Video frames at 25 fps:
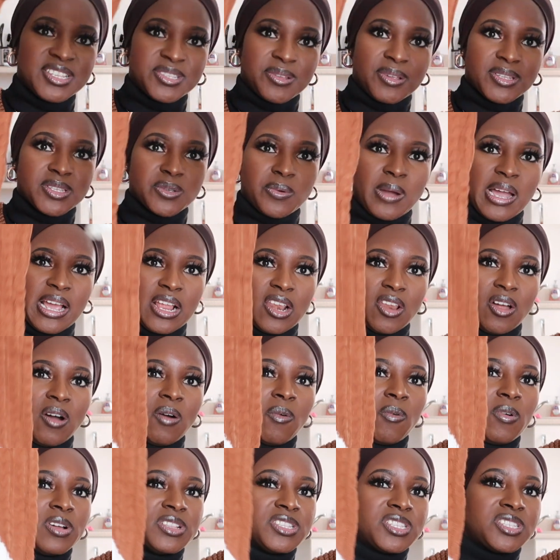So it's quite a
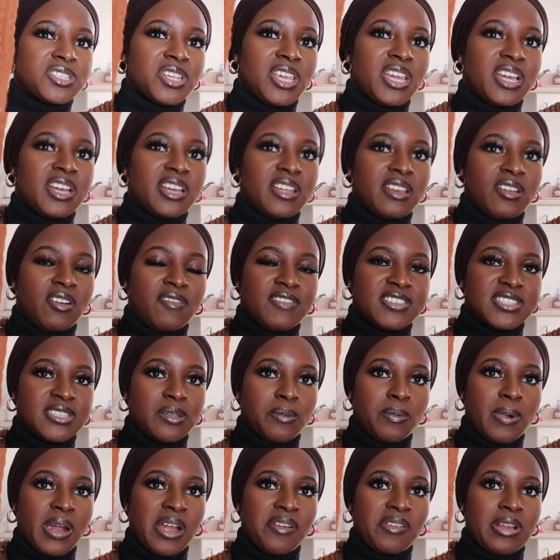long one, so you can
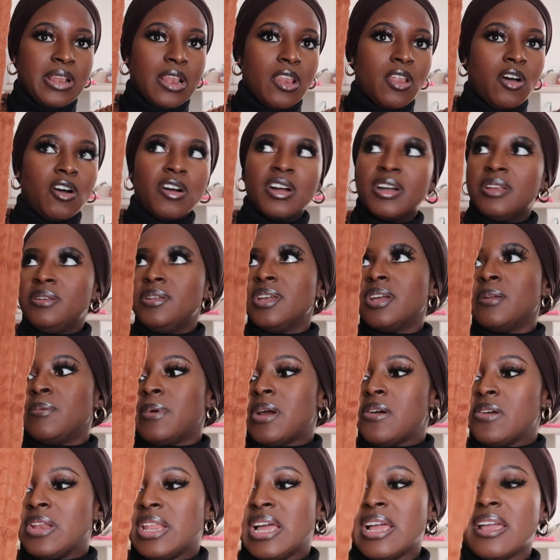obviously wear it long, and you can
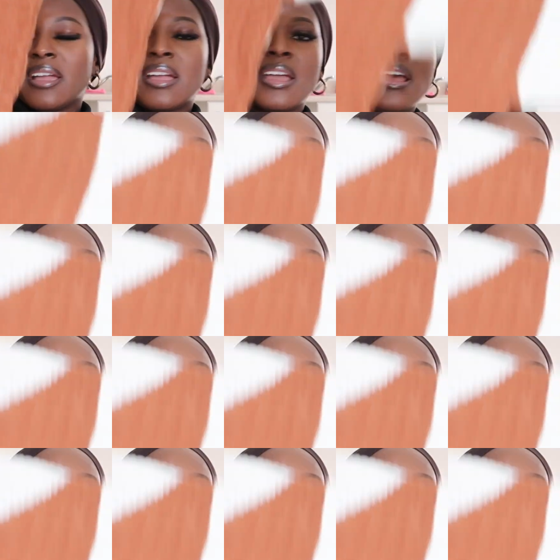wear it like